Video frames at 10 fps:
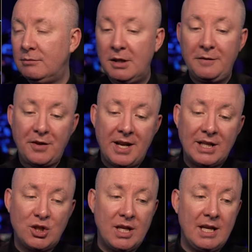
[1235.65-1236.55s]
Well, for the
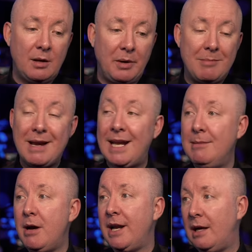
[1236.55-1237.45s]
next year, are we going to make
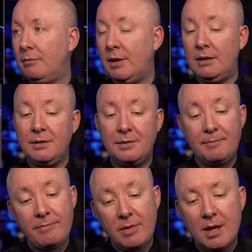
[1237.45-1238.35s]
any money? Well,
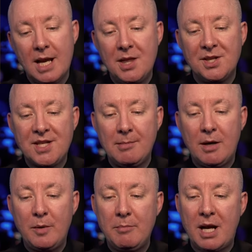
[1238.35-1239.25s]
in the
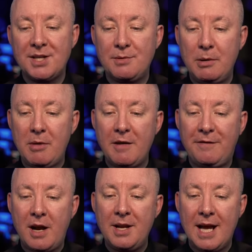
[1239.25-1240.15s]
summer, we might
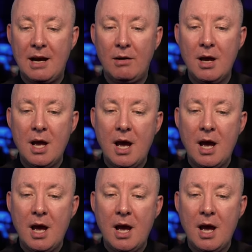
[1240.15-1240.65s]
find out.